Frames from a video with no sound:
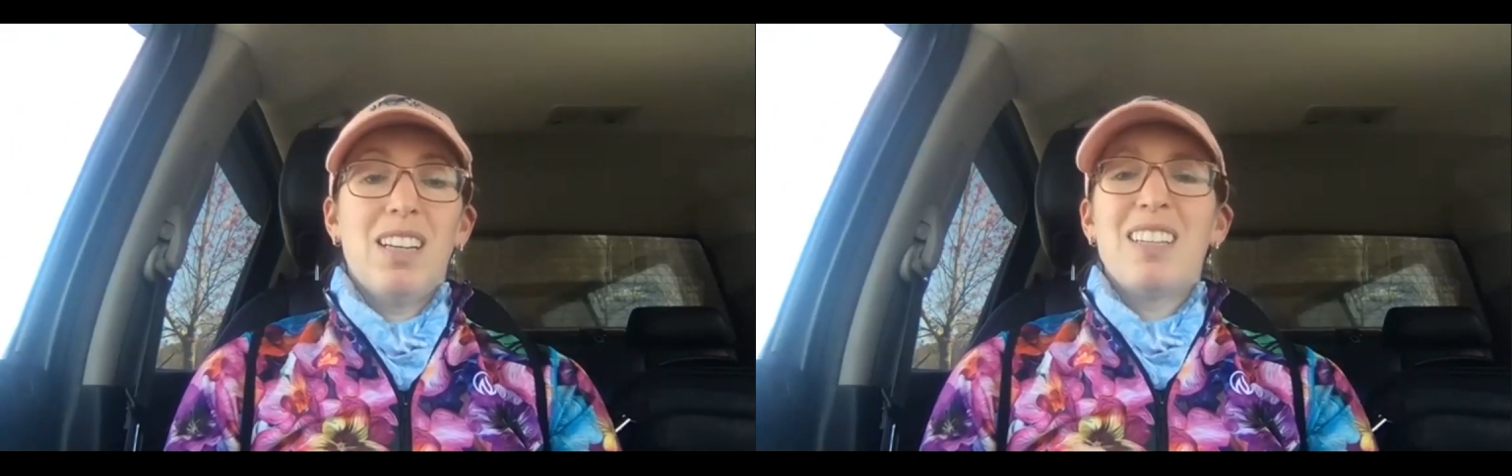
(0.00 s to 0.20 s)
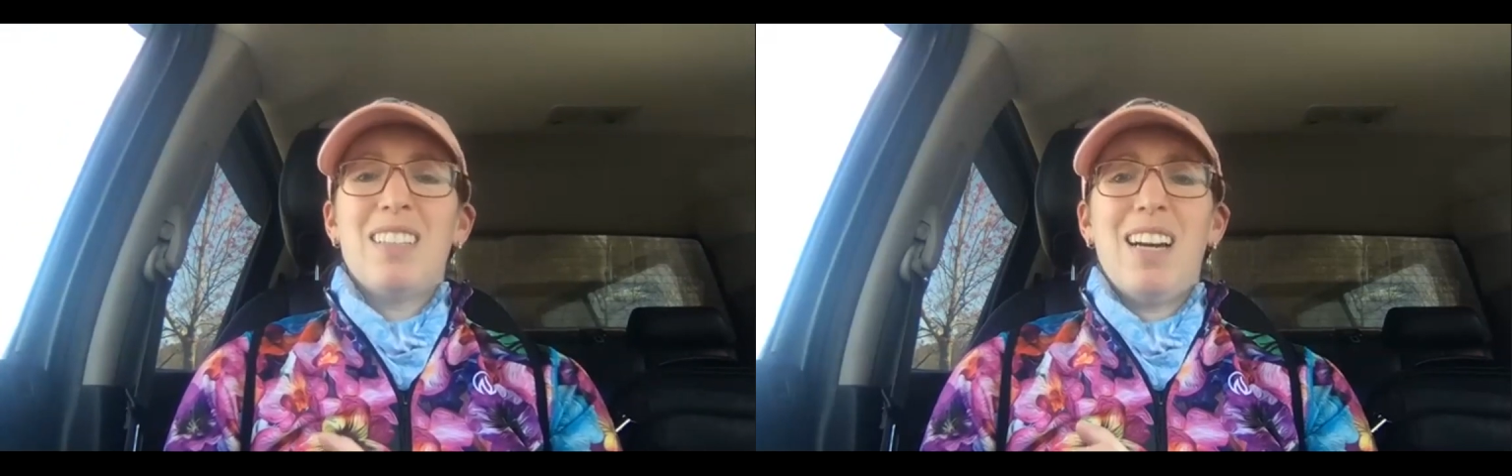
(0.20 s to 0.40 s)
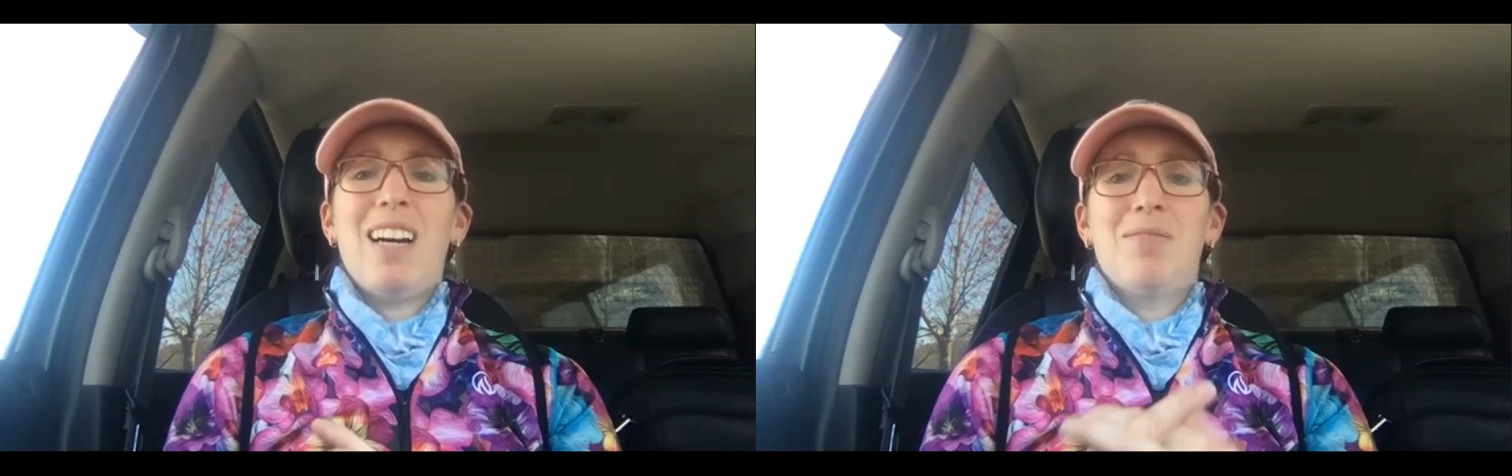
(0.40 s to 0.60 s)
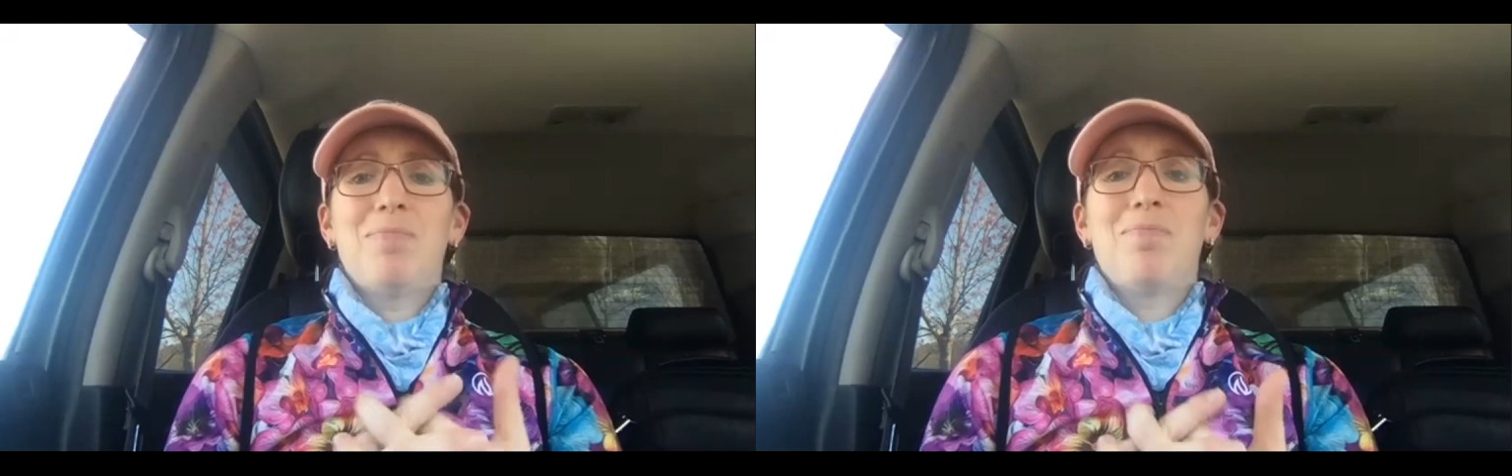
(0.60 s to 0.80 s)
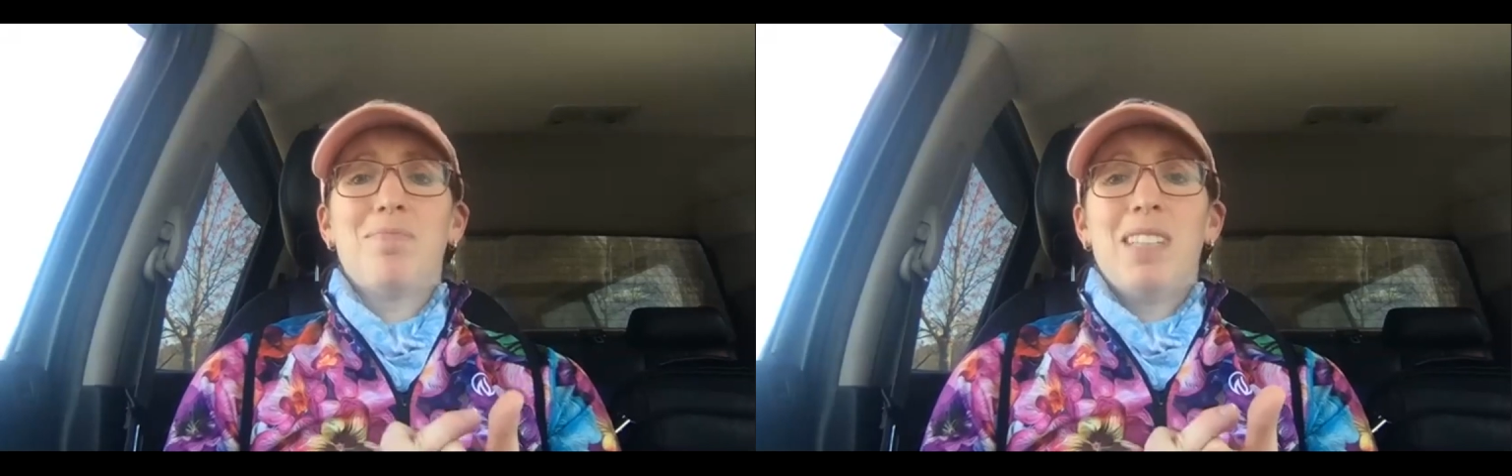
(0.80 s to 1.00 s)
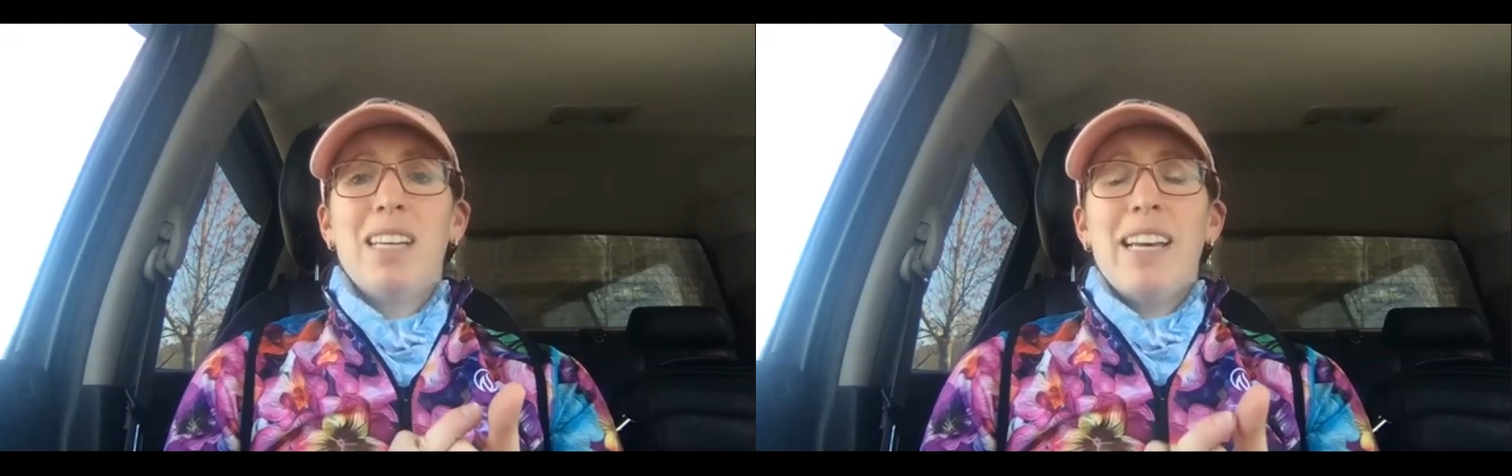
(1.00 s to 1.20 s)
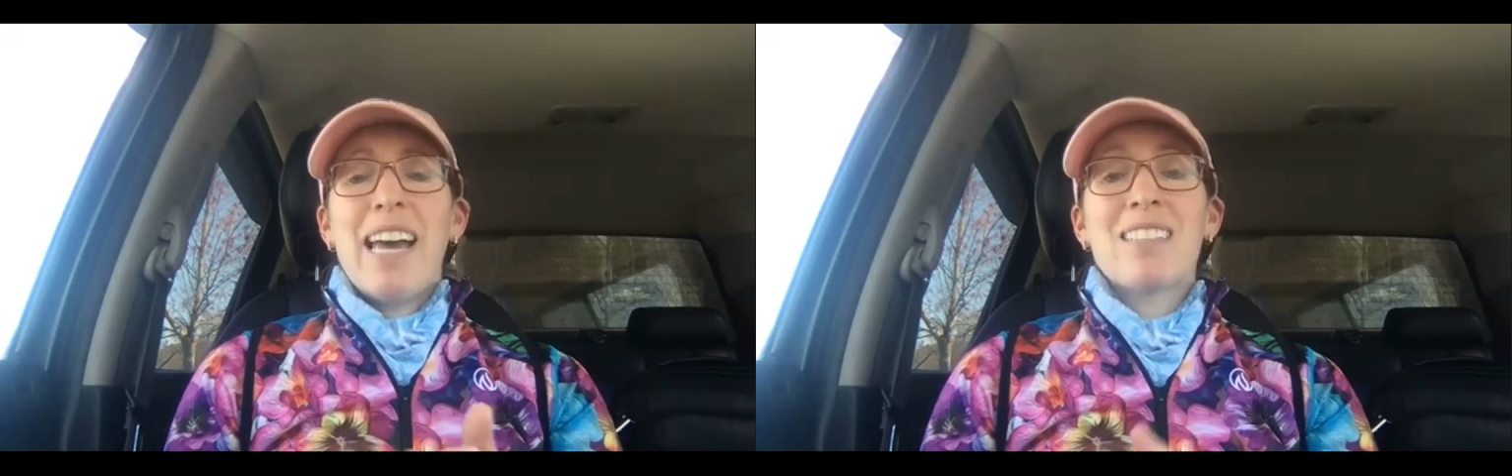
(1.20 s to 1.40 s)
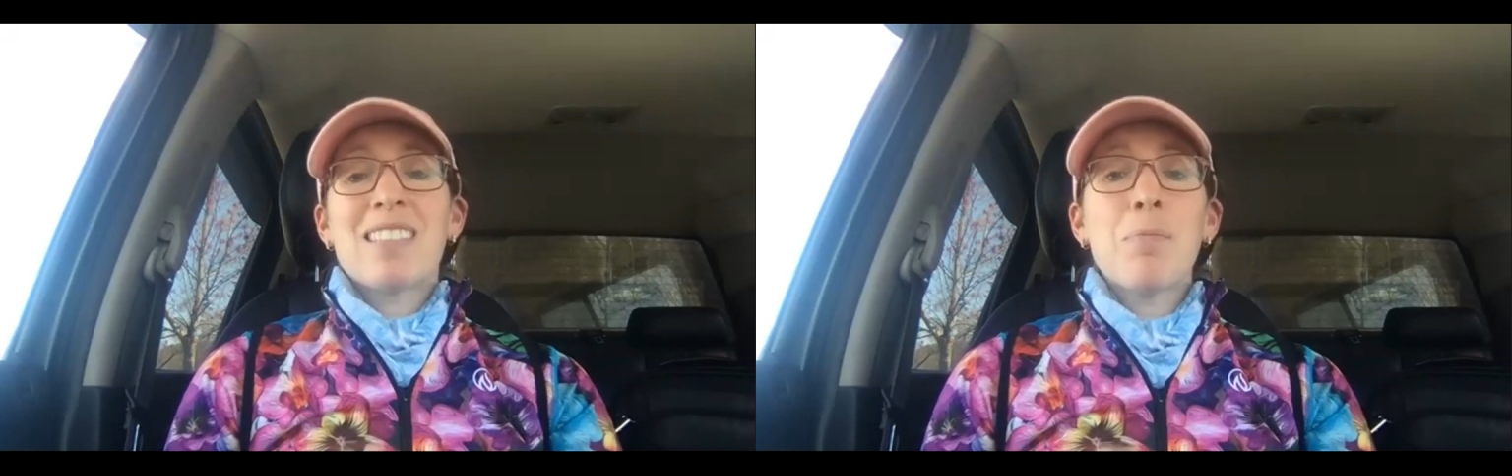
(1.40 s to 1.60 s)
Yeah.
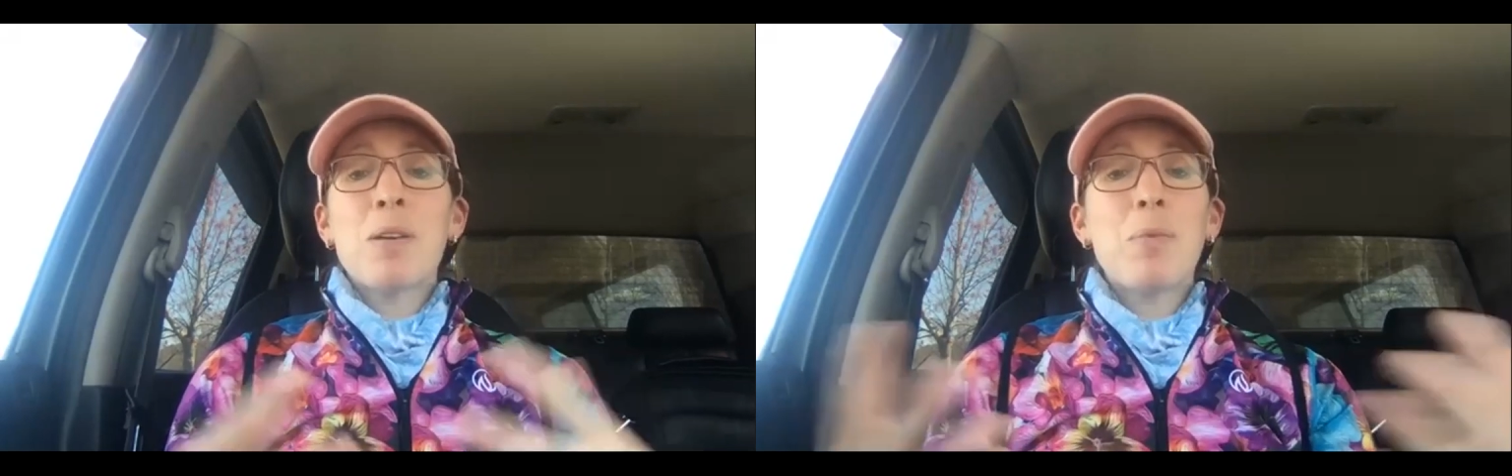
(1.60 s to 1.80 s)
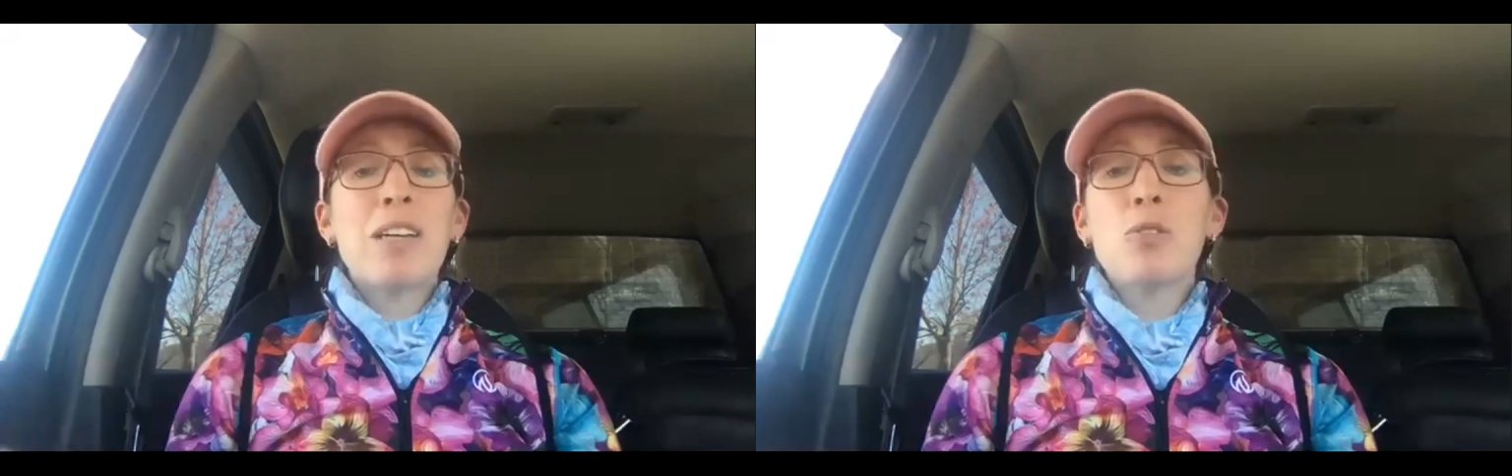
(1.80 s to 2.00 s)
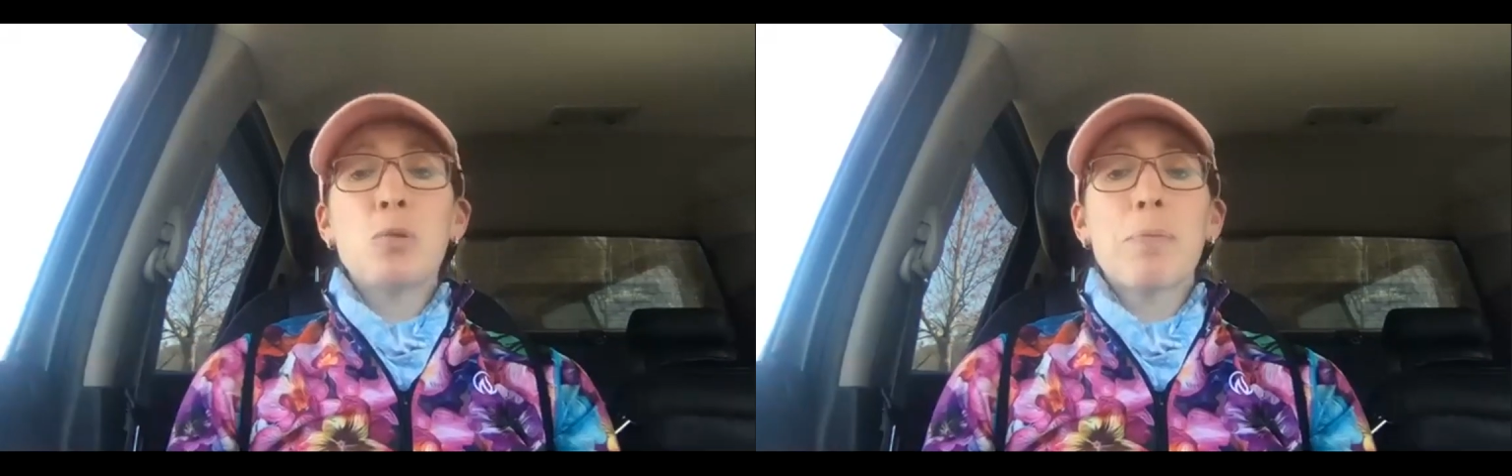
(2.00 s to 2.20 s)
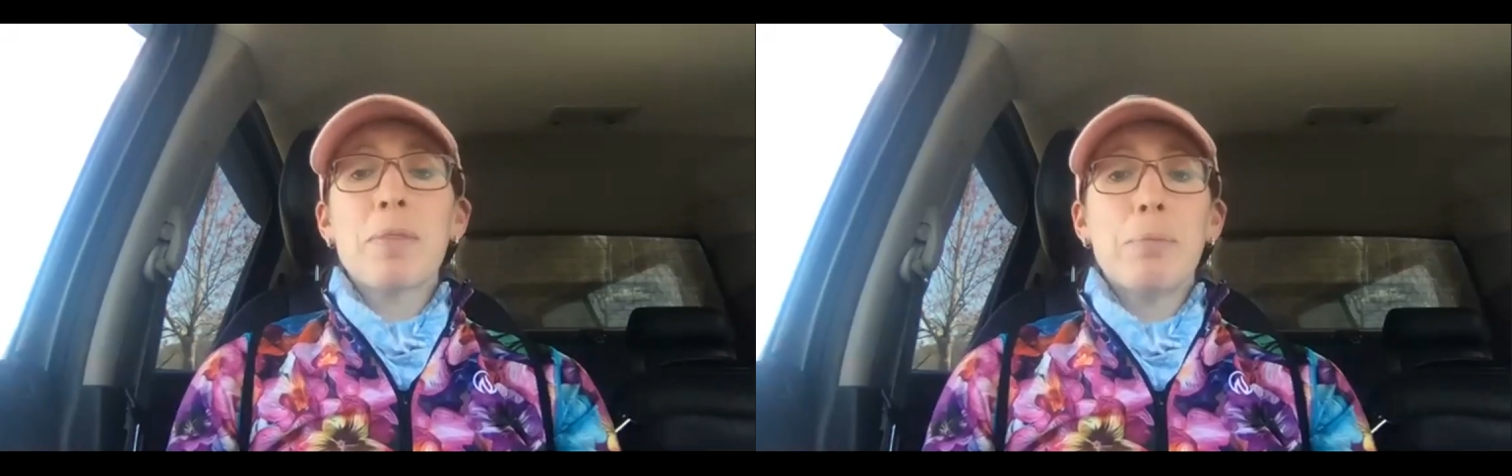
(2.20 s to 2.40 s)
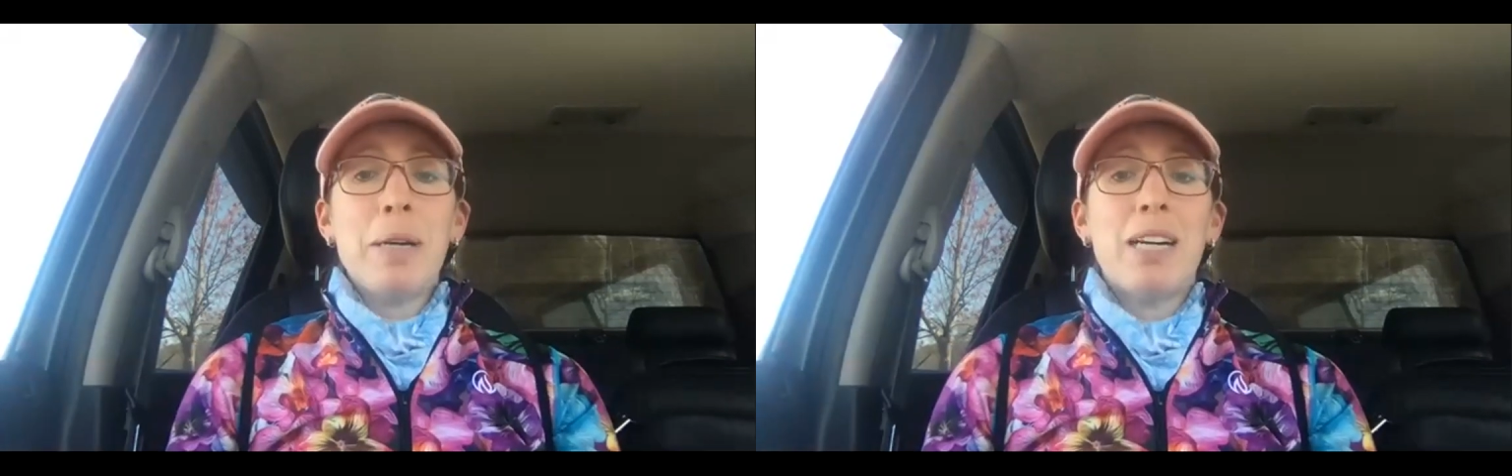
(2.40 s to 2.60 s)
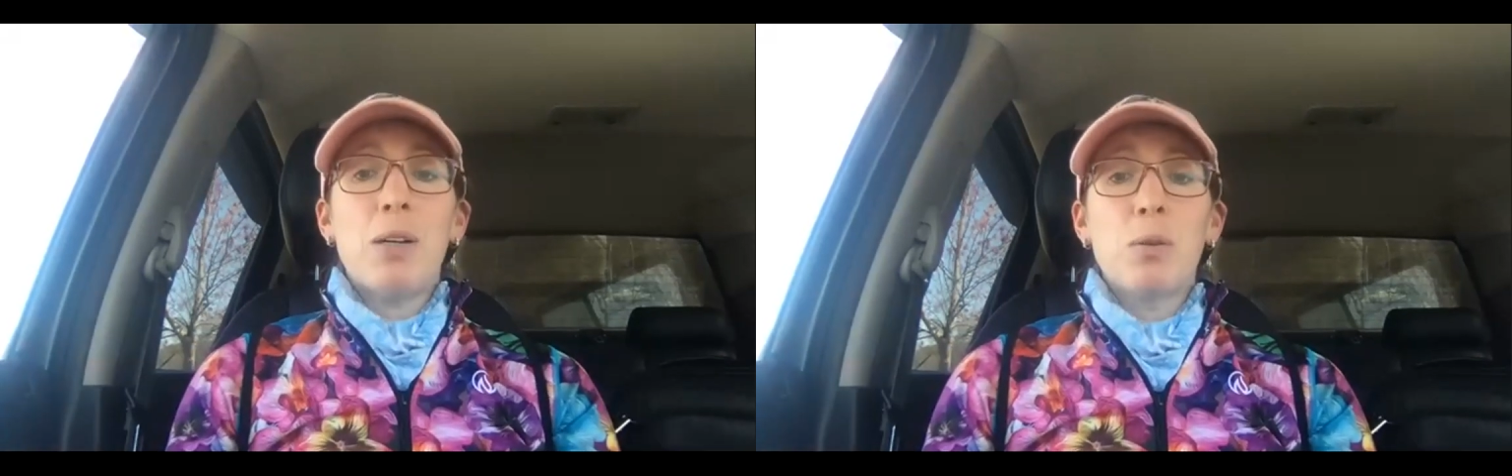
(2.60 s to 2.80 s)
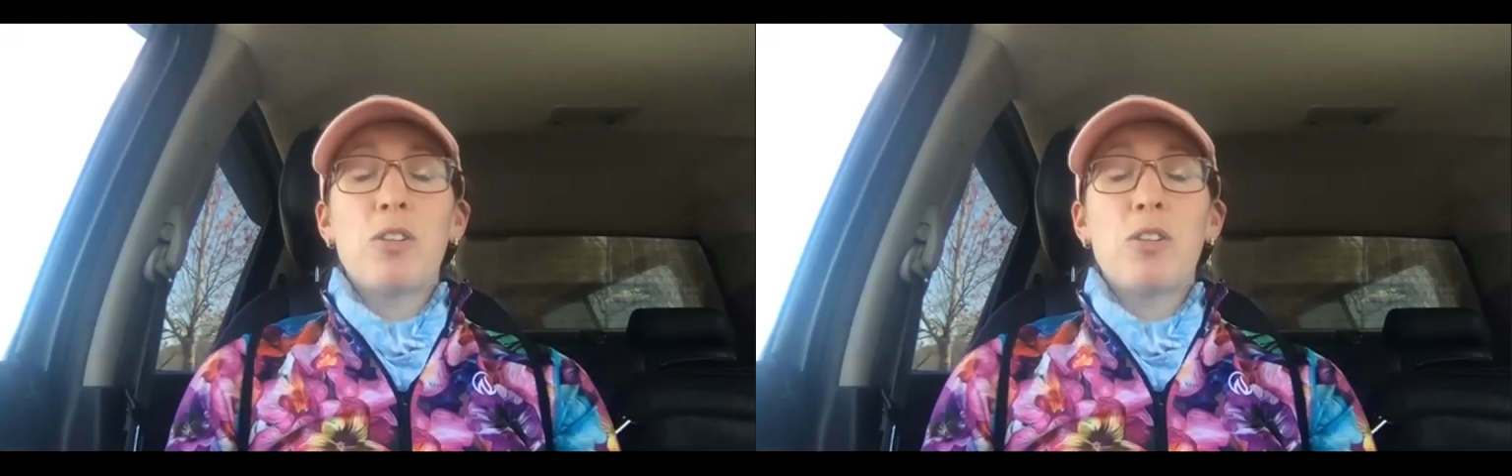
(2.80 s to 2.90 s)
And it's something we can do something about.